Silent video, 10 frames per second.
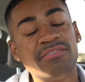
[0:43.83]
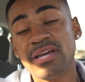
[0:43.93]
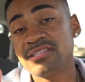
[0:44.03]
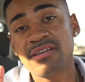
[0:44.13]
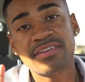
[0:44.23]
If you
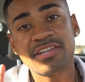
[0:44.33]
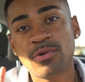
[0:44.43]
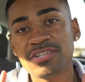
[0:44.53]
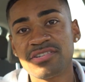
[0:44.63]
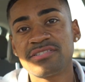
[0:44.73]
guys have any
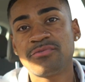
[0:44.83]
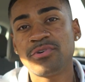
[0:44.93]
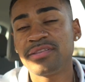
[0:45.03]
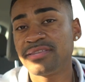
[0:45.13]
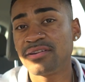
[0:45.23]
questions of
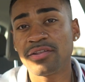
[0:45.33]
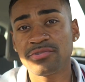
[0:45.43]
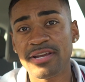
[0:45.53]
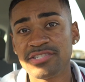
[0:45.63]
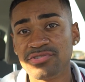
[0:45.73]
what an
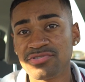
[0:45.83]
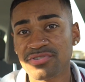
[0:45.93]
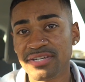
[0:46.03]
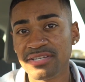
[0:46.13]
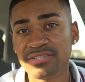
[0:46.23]
authorized
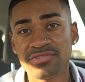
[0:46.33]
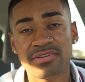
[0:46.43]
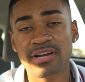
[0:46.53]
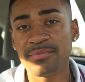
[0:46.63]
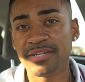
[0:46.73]
user is, you
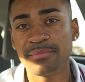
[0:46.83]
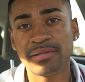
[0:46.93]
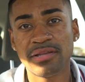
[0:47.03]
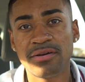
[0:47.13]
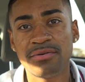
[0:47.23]
can comment down
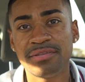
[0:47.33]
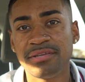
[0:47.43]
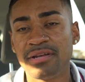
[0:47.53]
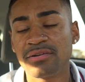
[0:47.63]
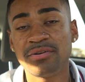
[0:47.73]
below and
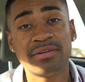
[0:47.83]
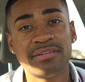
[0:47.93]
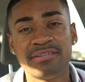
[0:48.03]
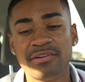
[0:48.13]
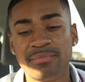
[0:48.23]
then I'll go
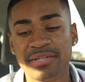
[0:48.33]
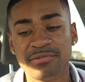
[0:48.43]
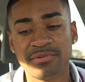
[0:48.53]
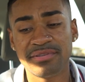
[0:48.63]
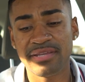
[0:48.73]
ahead and help
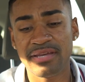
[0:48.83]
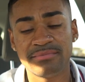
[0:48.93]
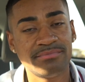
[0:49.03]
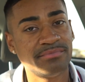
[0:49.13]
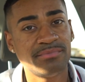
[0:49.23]
anyone
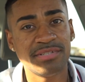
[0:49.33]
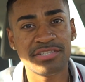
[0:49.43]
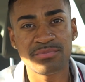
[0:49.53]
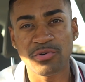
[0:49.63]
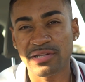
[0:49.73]
that
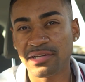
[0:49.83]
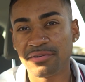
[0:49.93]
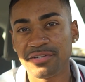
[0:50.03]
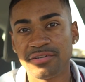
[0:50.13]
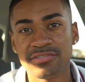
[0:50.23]
needs more
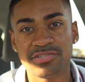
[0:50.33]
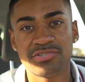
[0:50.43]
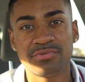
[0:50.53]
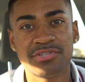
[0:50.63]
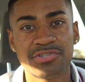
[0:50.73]
clarity on the
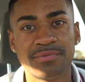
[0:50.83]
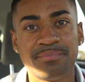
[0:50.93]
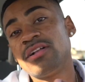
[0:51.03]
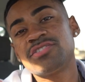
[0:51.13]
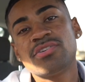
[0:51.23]

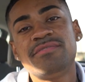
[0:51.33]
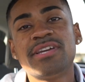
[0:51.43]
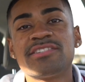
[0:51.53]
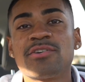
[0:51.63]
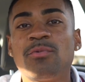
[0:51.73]
situation. Also, if you
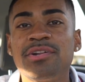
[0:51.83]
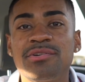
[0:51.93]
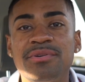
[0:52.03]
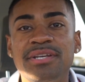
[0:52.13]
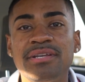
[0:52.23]
guys are
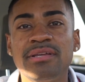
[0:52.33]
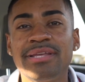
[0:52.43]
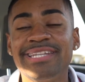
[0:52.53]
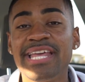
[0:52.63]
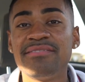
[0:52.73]
wondering,
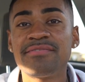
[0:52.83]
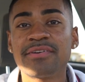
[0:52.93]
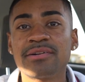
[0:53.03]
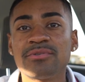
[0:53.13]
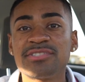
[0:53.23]
Navy
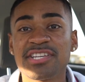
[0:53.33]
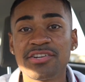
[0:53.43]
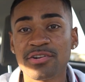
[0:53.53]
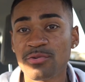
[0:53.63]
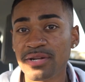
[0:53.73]
Federal
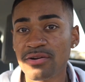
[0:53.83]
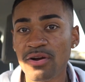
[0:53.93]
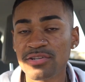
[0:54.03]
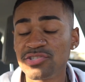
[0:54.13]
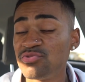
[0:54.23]
secured credit
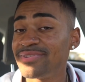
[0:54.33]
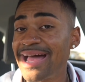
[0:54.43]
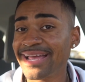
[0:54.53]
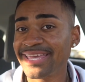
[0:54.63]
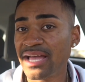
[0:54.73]
cards do
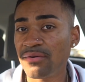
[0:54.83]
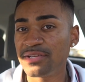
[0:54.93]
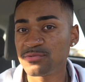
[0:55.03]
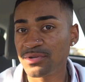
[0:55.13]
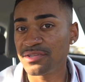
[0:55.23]
not count
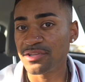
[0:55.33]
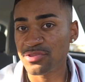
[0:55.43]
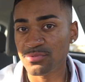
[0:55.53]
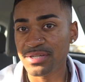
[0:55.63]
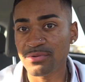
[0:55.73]
as one of the
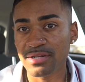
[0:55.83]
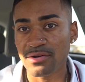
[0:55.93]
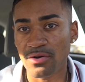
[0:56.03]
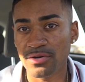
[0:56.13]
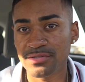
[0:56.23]
three credit
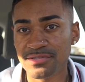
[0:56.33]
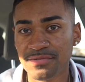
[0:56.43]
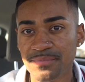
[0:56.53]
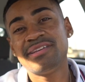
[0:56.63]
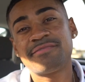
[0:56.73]

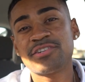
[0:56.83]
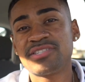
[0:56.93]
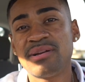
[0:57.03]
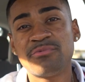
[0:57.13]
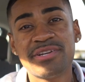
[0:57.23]
cards. If for
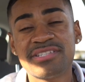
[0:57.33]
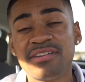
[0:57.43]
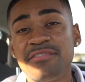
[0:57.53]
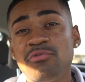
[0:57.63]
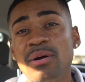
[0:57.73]
some reason,
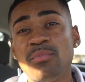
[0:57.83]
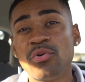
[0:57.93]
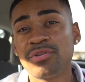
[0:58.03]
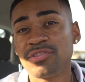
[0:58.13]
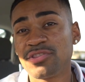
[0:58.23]
if you want
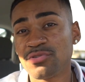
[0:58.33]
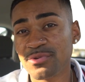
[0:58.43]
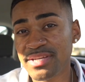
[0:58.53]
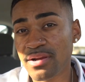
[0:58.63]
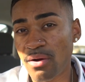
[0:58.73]
more than
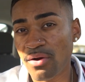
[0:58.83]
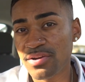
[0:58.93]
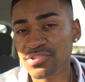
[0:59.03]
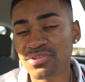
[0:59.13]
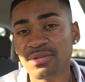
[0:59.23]
three
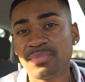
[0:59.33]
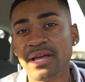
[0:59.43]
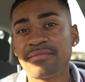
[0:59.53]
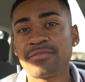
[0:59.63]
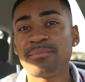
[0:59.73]
cards, you can
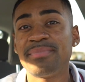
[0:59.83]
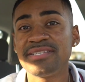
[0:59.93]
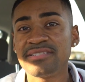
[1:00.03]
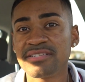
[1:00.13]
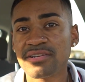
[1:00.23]
apply for
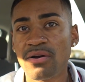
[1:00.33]
business